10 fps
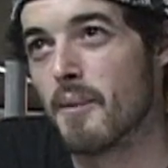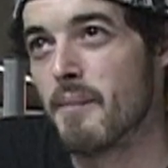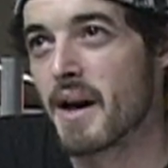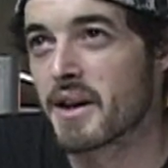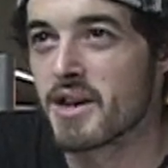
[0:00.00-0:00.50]

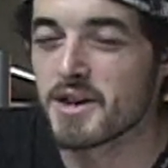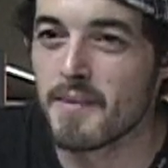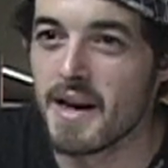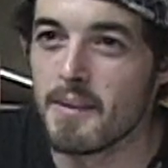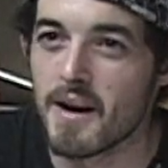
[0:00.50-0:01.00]
Met Chris
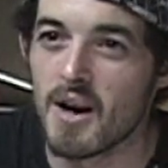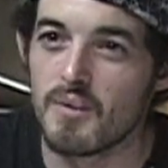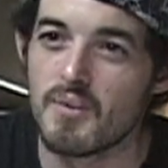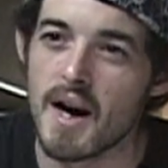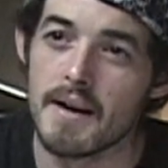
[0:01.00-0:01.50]
Main
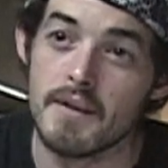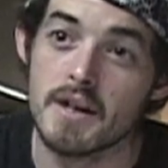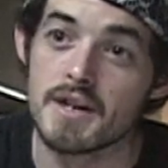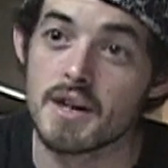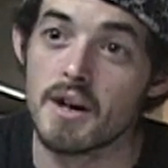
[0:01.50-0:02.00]
about 5
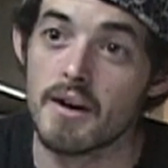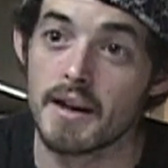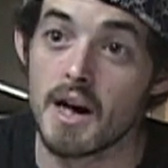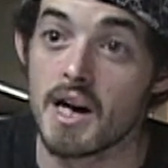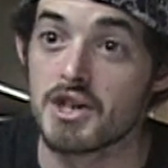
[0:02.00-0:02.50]
years ago
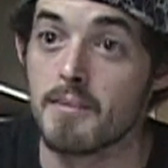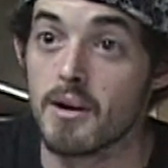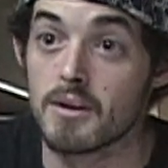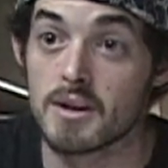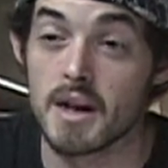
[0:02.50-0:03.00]
at the
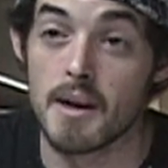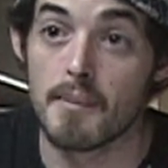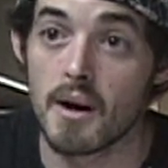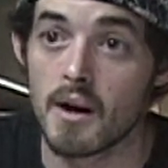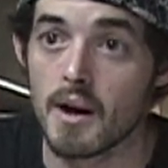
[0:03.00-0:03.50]
Hashimoto skate
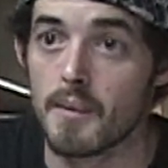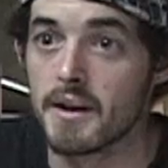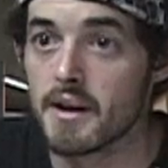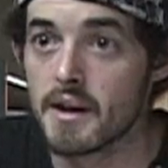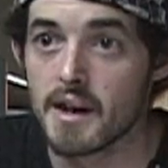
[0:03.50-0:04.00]
park. I
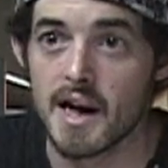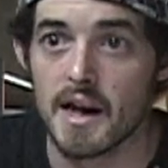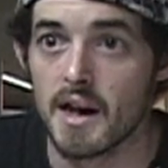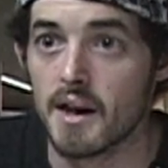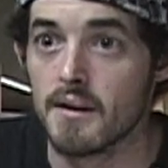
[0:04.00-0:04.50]
went there to
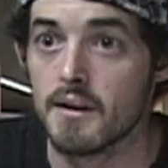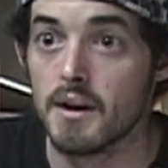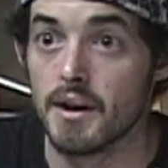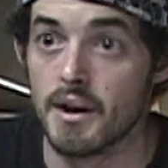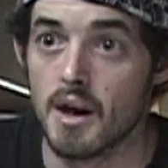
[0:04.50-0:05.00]
kind of,
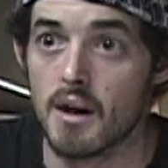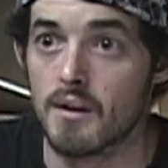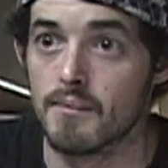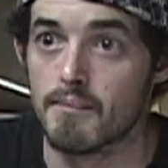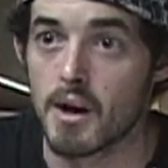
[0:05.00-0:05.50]
you
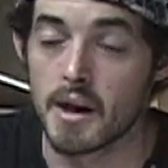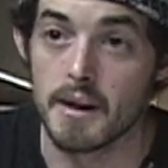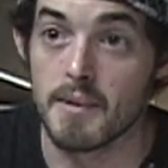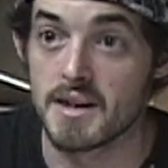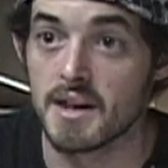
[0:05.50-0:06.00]
know,
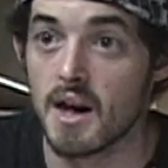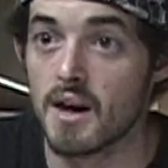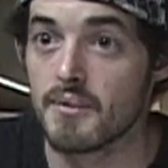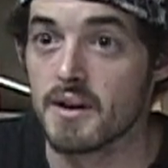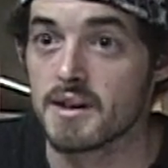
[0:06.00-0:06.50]
market my
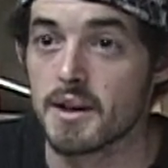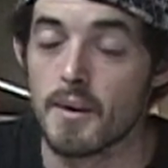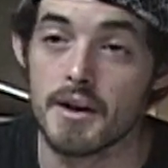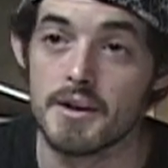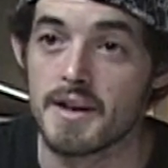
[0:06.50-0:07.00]
stuff and see
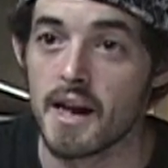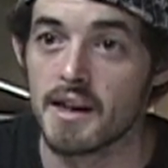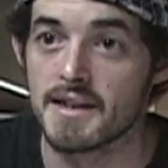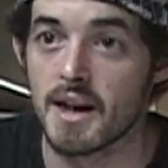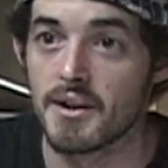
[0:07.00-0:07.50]
what new
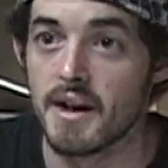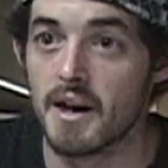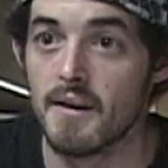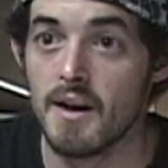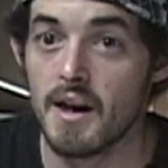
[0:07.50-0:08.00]
talent's out
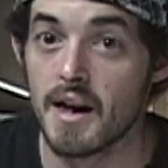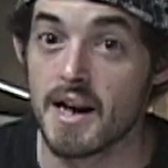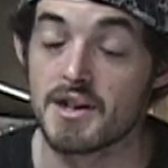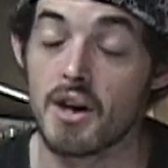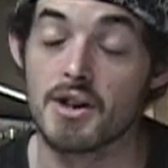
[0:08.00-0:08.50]
there.
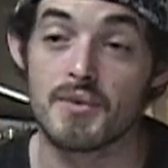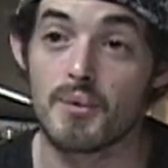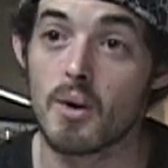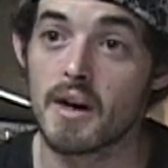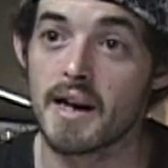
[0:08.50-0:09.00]
And I saw this
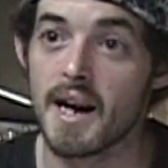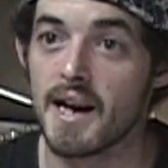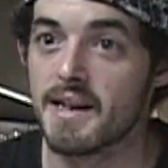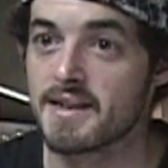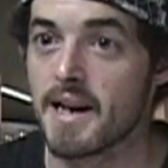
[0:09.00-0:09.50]
foreign
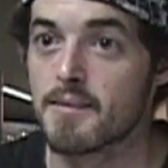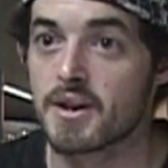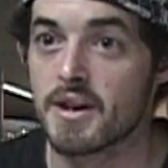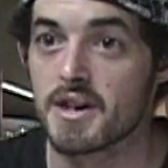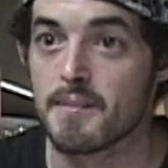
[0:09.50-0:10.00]
guy, his name's
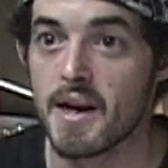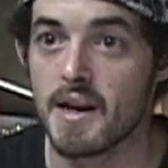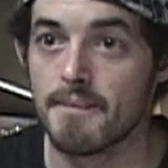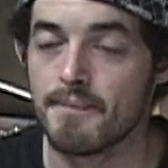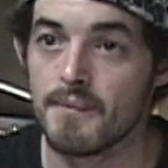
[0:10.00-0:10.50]
Chris
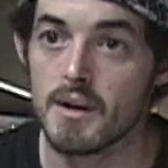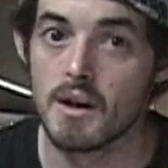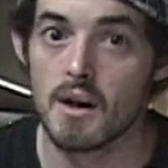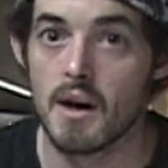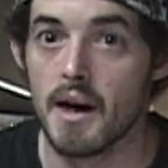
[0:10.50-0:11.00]
Main,
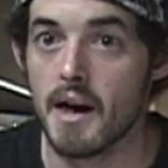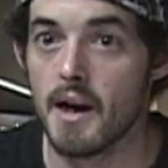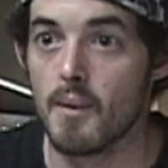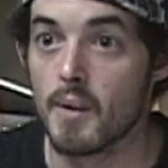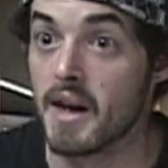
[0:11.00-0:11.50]

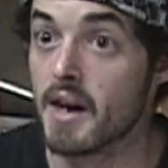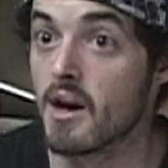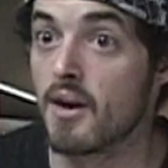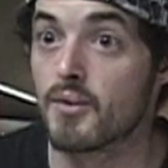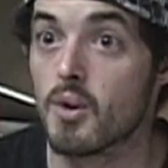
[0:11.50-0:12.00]
and we hit
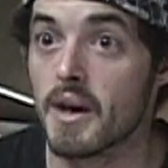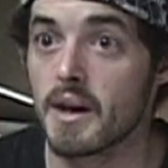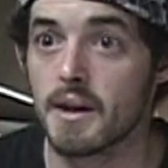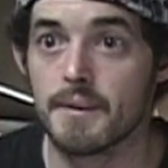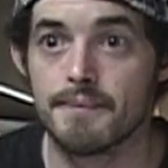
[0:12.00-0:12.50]
it off
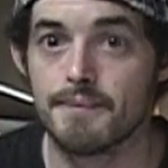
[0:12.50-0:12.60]
quick,